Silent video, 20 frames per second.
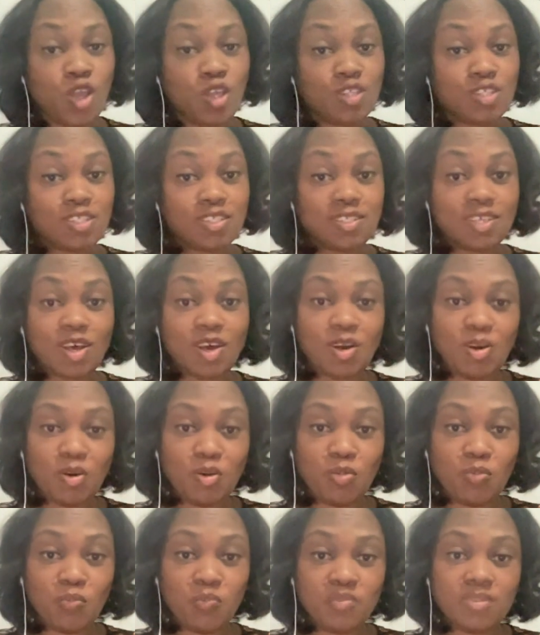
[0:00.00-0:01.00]

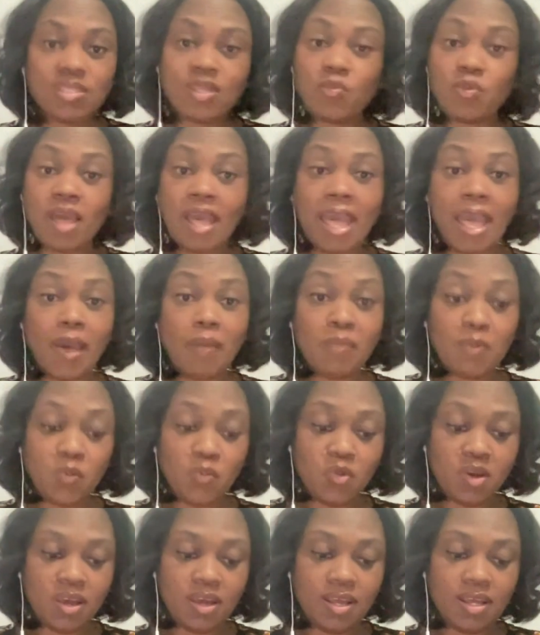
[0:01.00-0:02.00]
See what happened
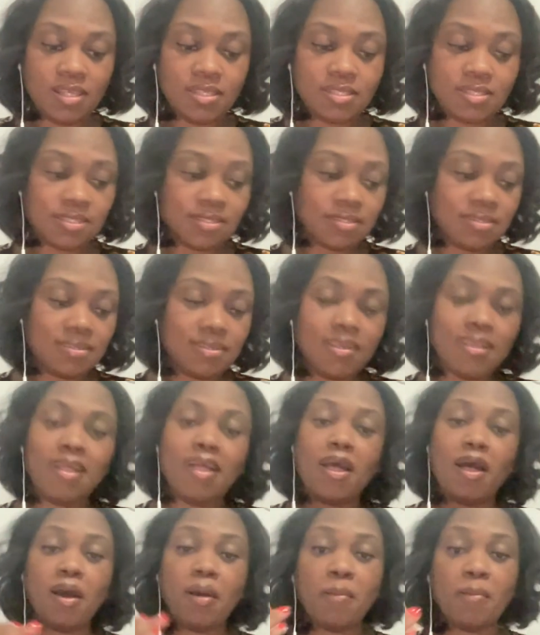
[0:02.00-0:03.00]
was
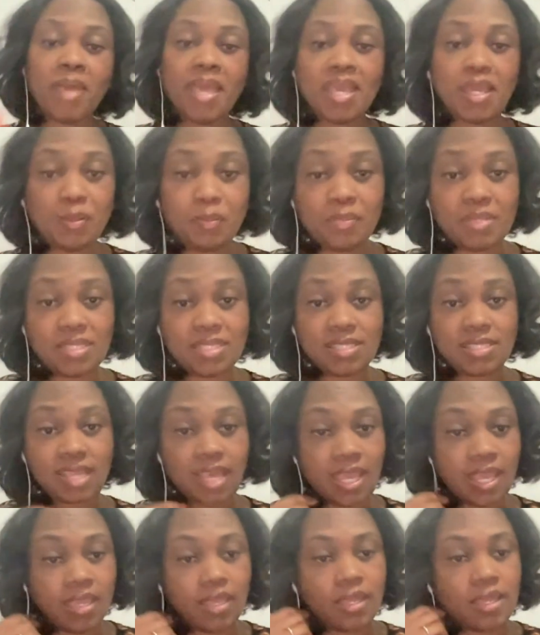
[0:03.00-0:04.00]
I made a
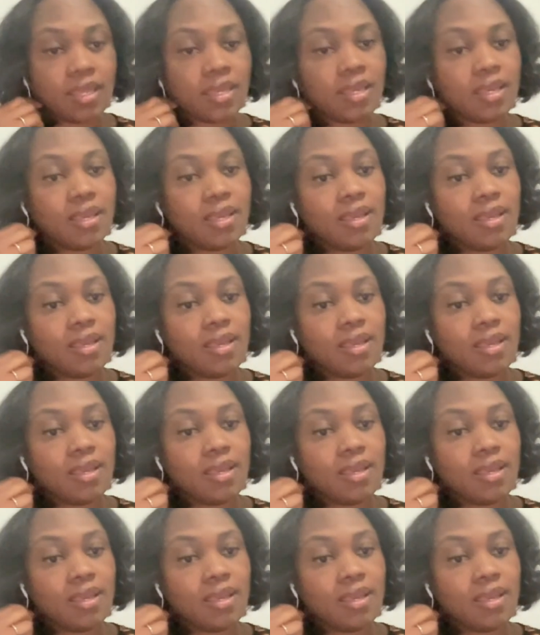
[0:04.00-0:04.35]
mistake